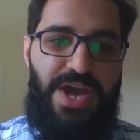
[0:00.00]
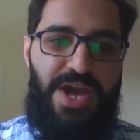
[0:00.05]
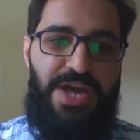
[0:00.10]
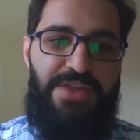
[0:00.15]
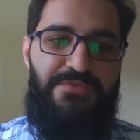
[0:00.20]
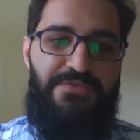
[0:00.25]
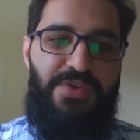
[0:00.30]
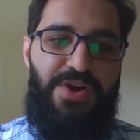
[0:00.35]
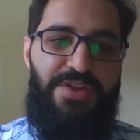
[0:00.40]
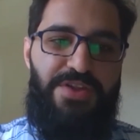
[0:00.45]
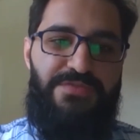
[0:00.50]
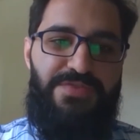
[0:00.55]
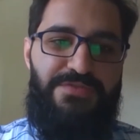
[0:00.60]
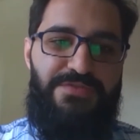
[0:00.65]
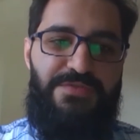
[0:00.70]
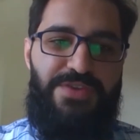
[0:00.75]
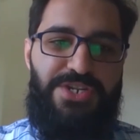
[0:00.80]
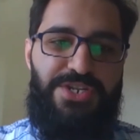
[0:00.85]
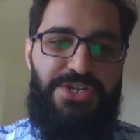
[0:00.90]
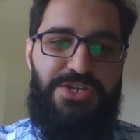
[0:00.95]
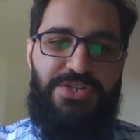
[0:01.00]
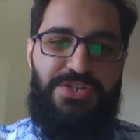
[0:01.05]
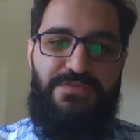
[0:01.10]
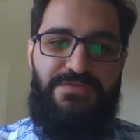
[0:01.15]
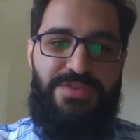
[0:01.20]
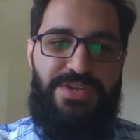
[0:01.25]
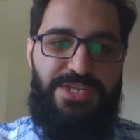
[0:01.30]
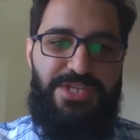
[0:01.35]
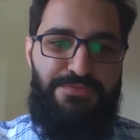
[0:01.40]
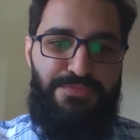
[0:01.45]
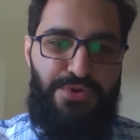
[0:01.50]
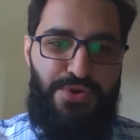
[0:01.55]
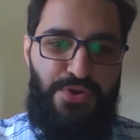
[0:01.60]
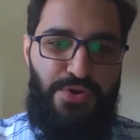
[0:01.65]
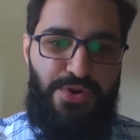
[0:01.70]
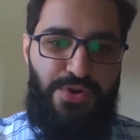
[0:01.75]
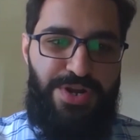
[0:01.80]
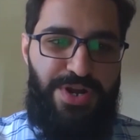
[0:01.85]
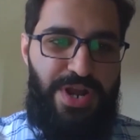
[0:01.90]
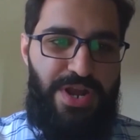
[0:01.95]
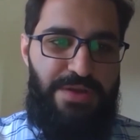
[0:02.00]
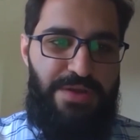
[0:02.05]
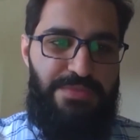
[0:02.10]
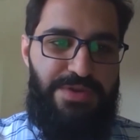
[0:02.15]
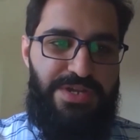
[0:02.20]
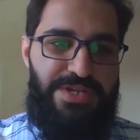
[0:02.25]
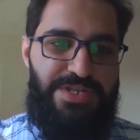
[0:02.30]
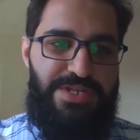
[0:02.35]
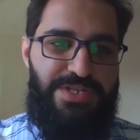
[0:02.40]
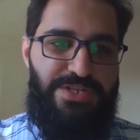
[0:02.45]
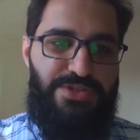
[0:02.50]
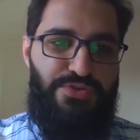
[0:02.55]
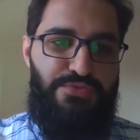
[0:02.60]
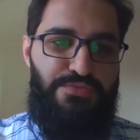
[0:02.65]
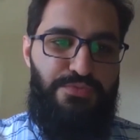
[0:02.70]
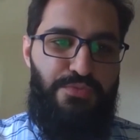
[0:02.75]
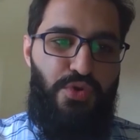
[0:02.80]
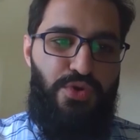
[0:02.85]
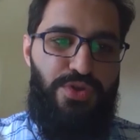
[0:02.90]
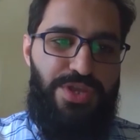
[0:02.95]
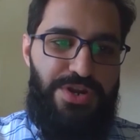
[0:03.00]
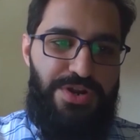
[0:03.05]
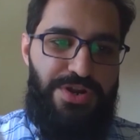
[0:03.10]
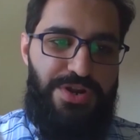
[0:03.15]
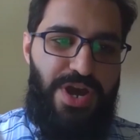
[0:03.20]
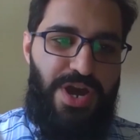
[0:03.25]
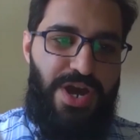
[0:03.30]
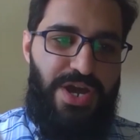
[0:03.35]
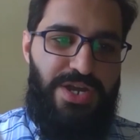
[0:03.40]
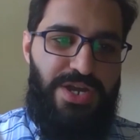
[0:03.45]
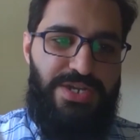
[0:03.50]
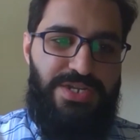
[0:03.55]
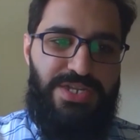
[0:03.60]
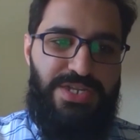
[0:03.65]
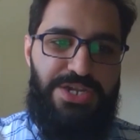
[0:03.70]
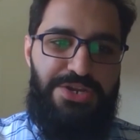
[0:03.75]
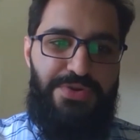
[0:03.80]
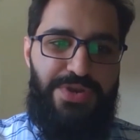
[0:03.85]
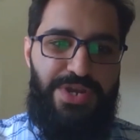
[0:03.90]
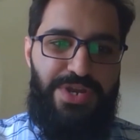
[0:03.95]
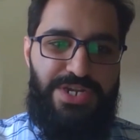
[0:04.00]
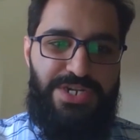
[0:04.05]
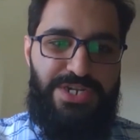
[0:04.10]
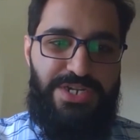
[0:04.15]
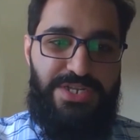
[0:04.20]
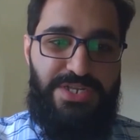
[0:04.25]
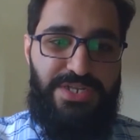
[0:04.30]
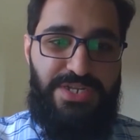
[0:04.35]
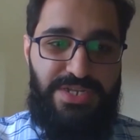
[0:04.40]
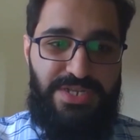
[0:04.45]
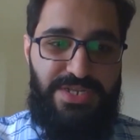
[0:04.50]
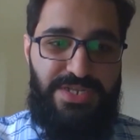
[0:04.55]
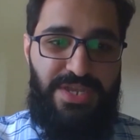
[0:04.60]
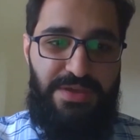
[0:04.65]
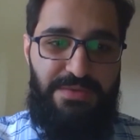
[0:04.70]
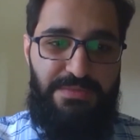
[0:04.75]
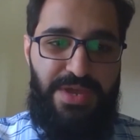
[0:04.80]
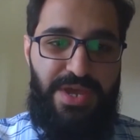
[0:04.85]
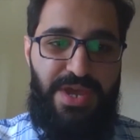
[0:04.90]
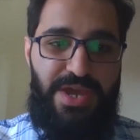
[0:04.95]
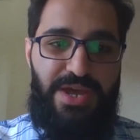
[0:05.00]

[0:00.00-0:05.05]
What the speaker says: And one of the features of this program is to modernize irrigation system.